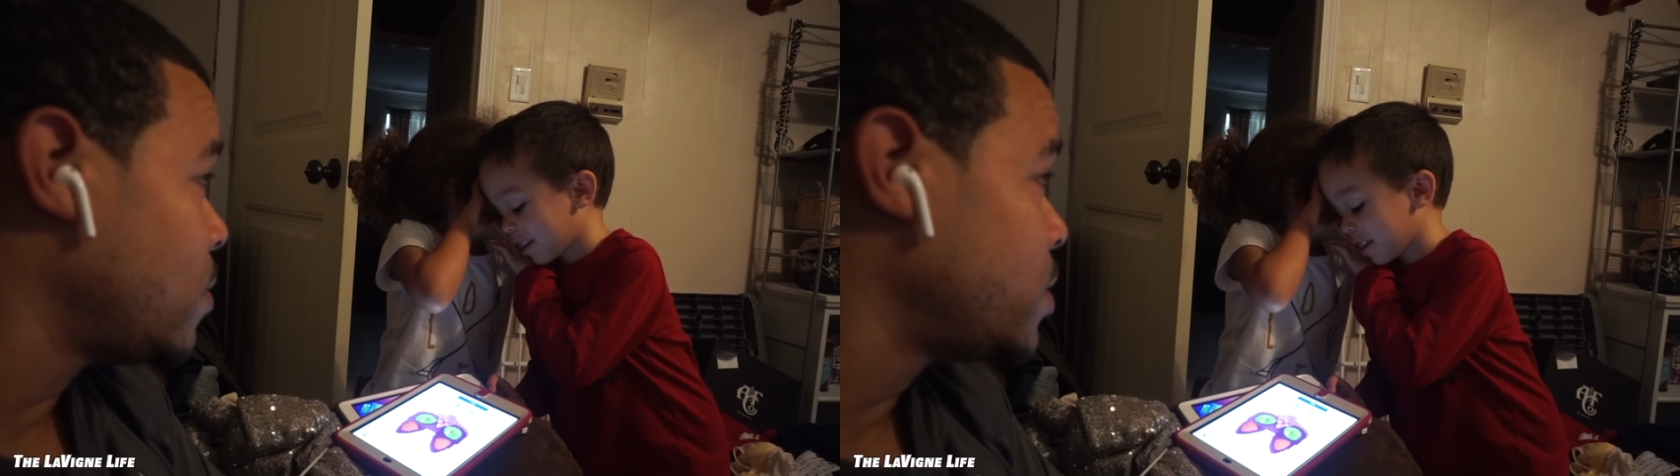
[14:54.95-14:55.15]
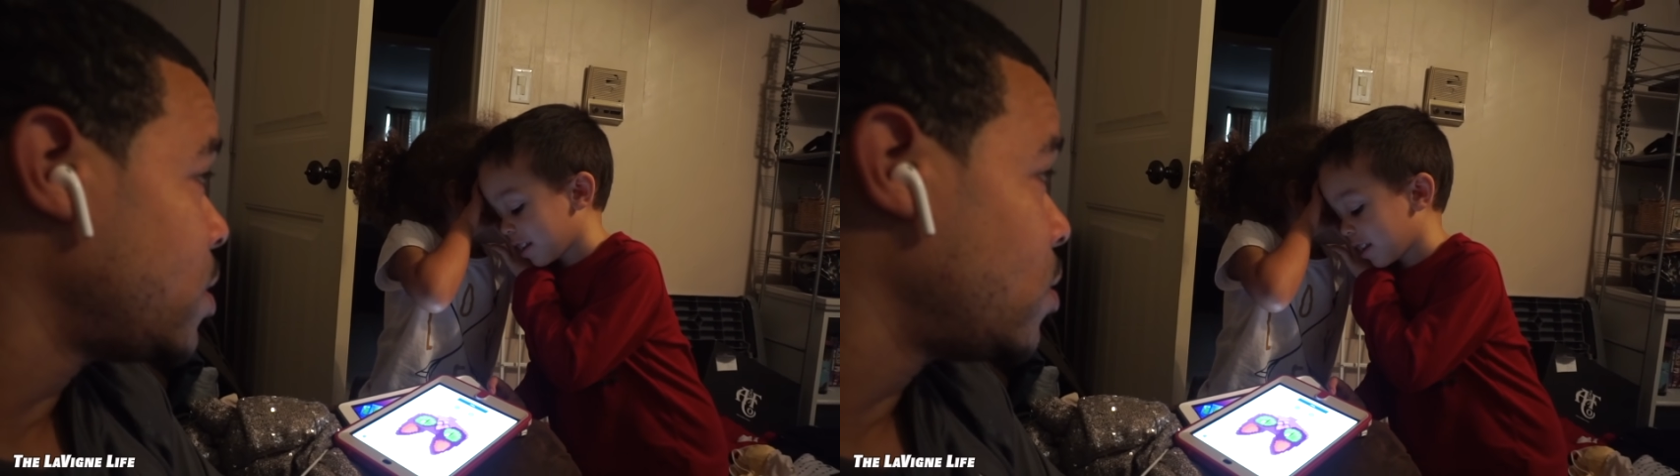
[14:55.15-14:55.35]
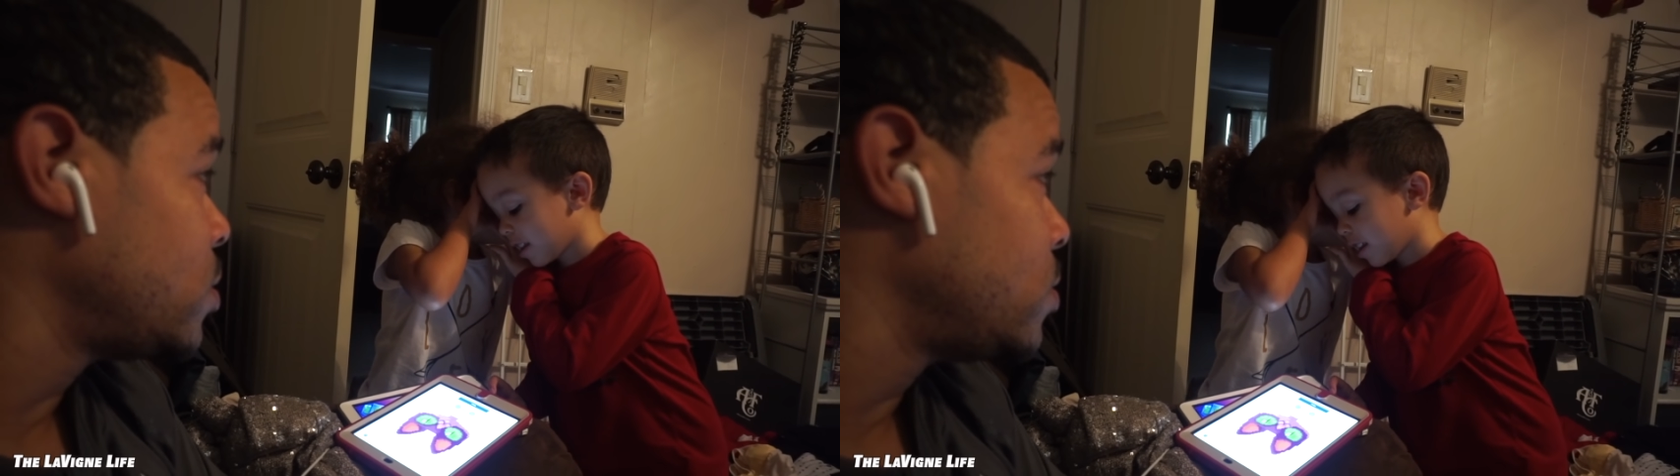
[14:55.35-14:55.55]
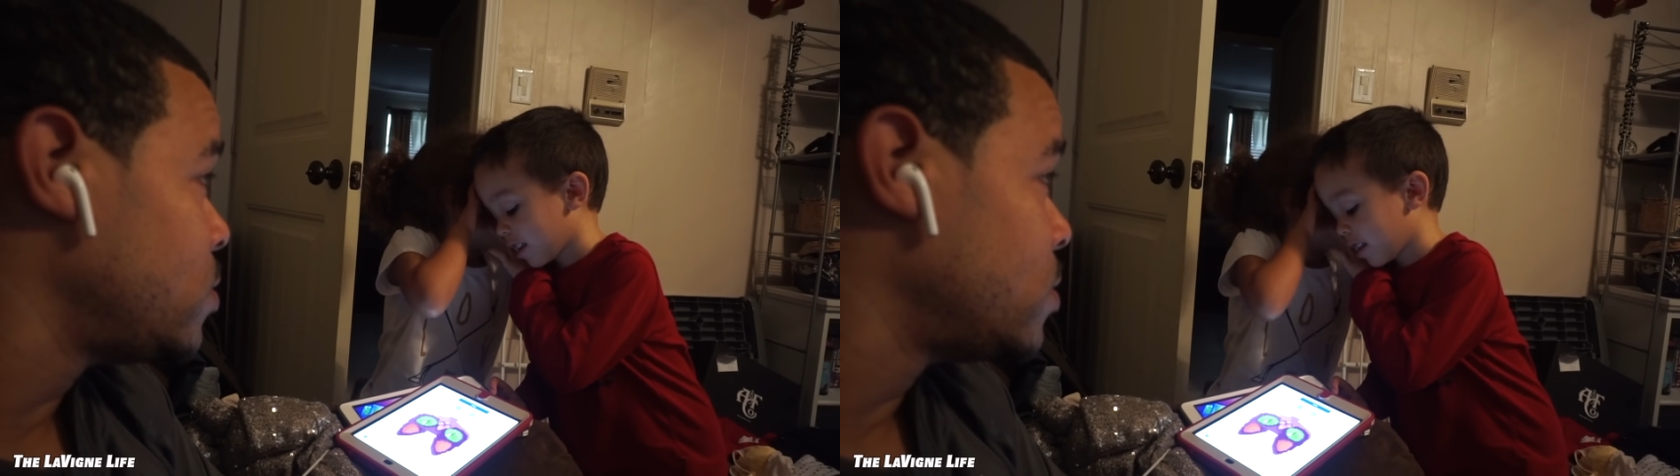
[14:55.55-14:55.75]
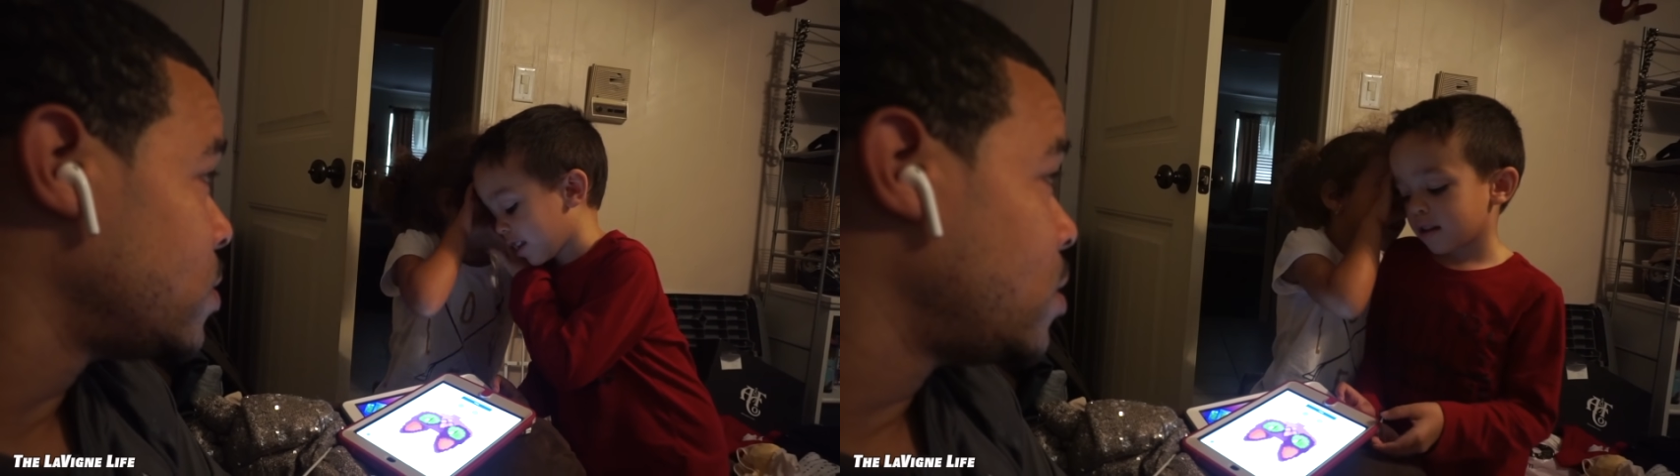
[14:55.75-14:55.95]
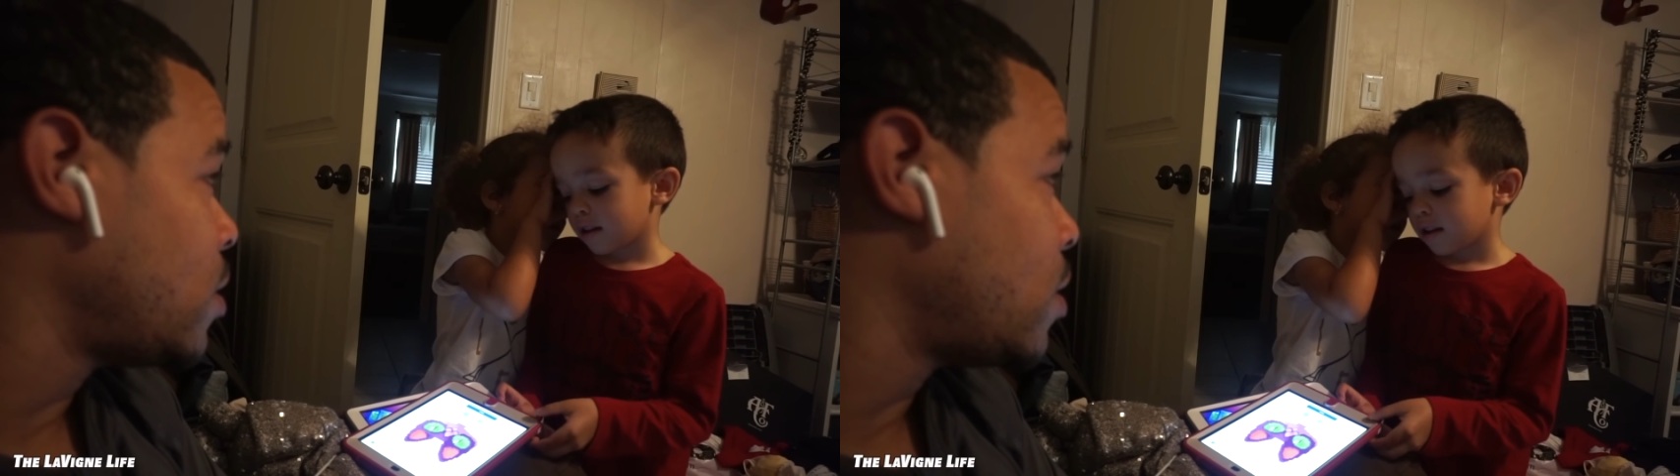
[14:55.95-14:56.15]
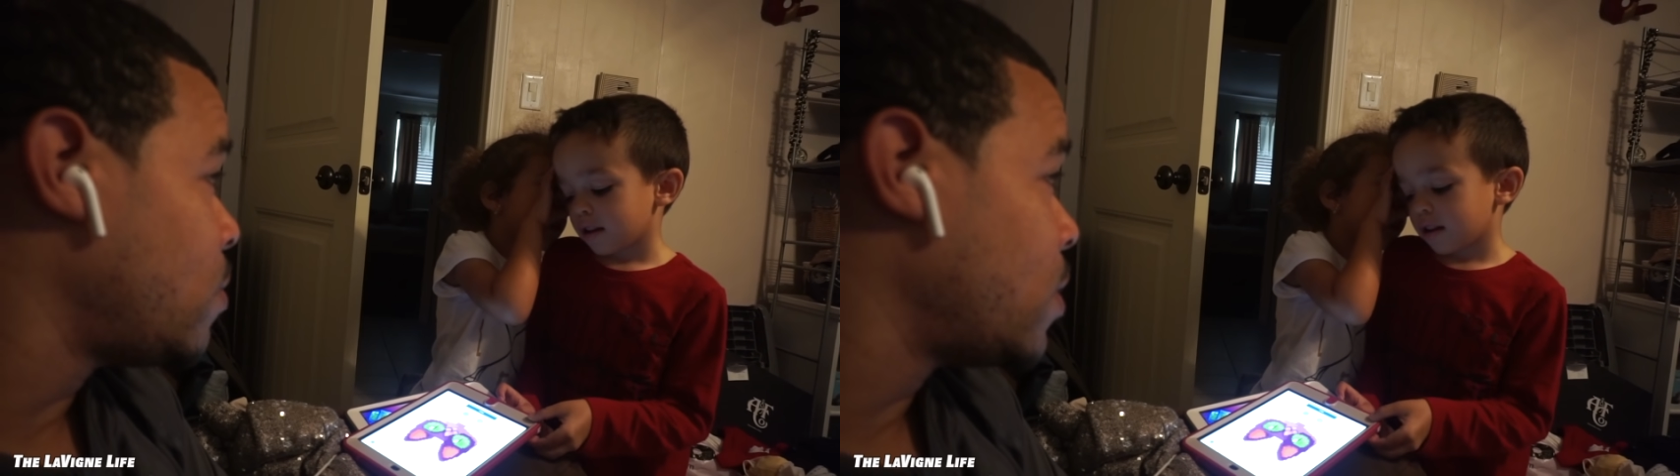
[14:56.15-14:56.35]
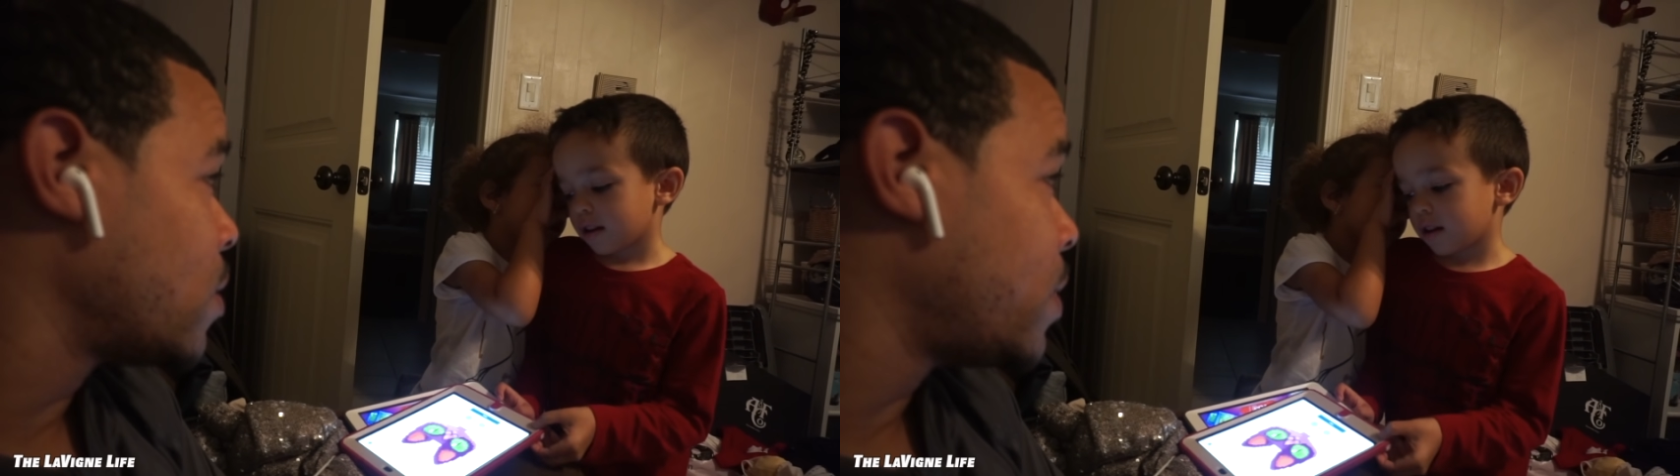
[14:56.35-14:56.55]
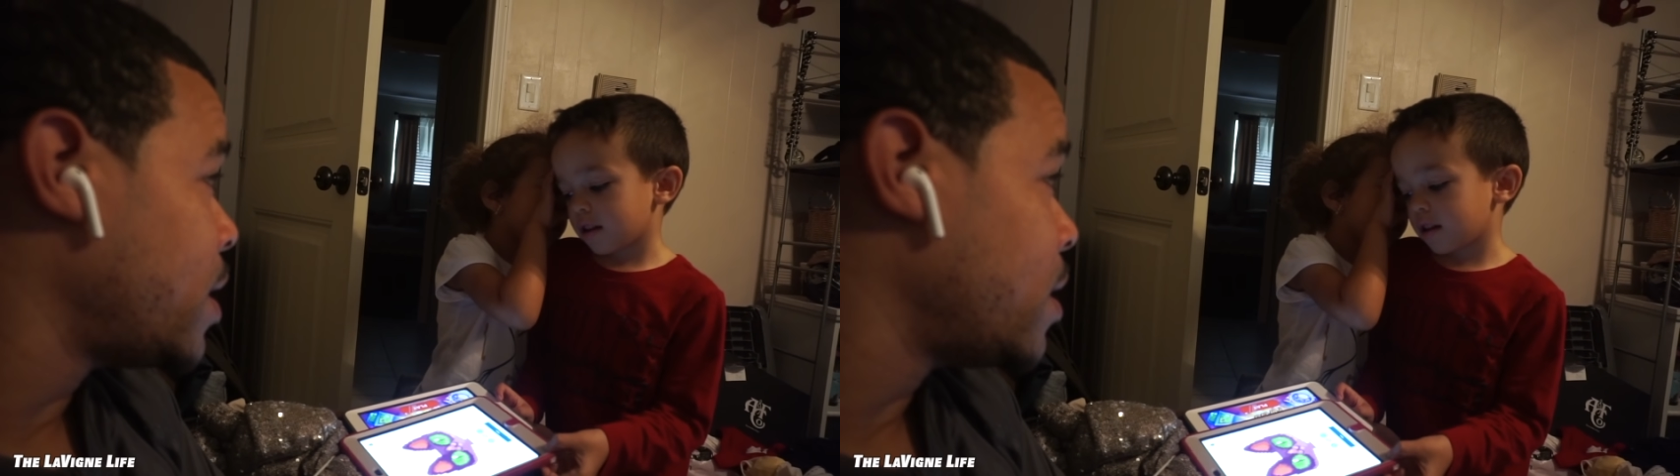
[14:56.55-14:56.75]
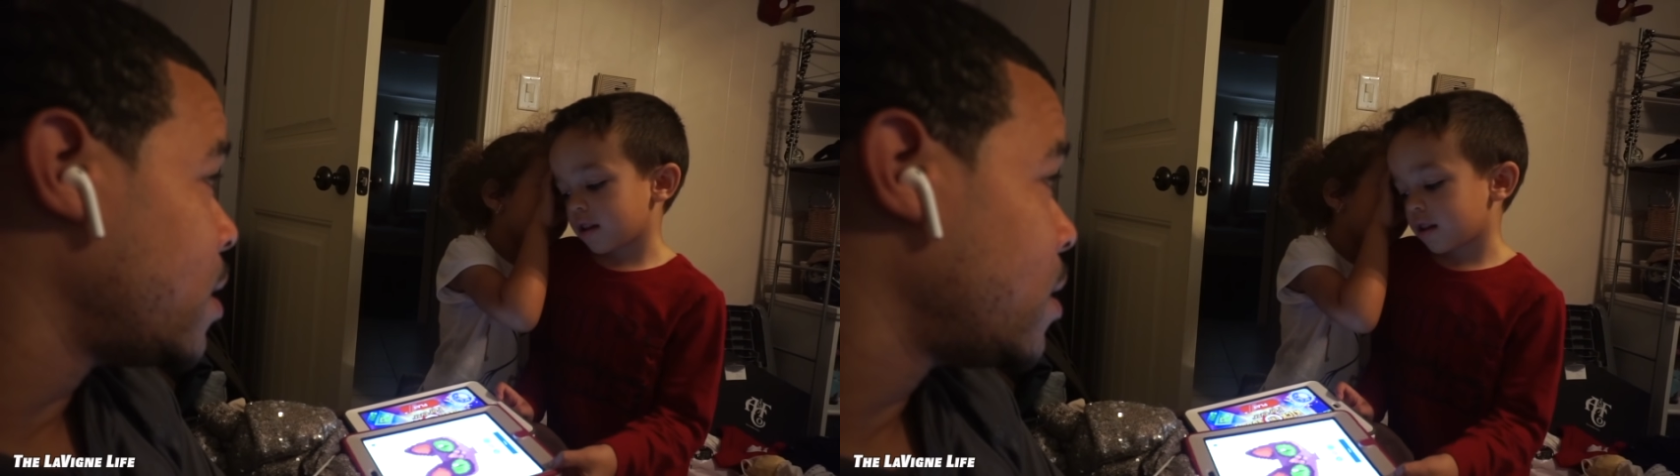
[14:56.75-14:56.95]
What y'all gonna do? Y'all gonna work
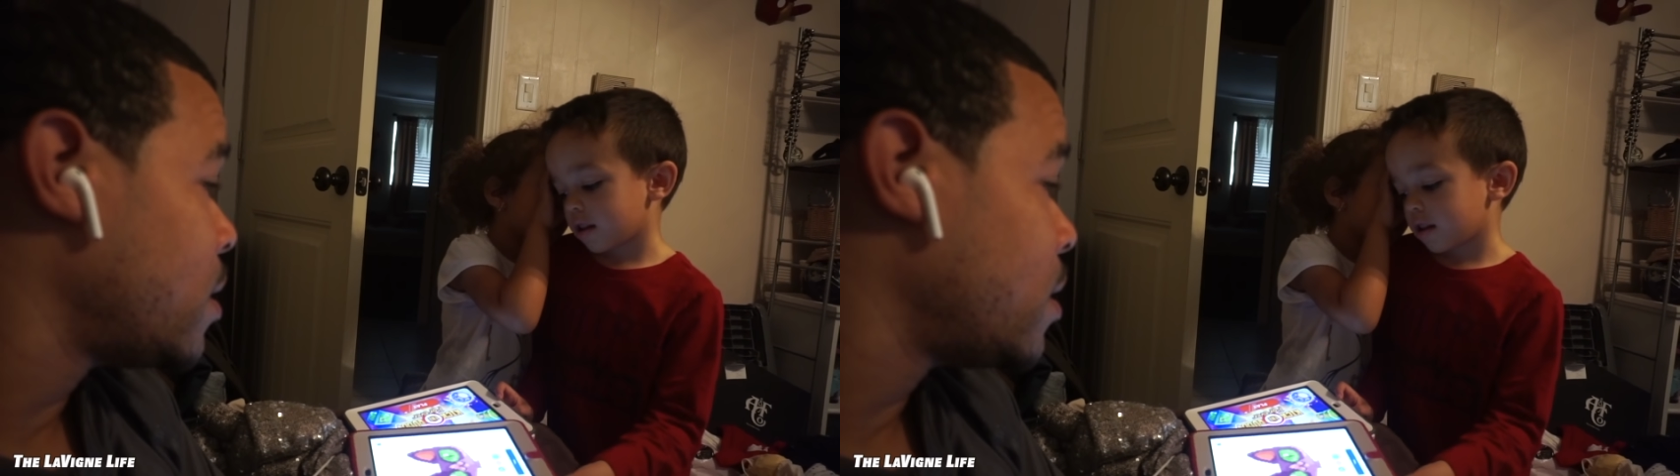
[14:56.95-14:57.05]
where?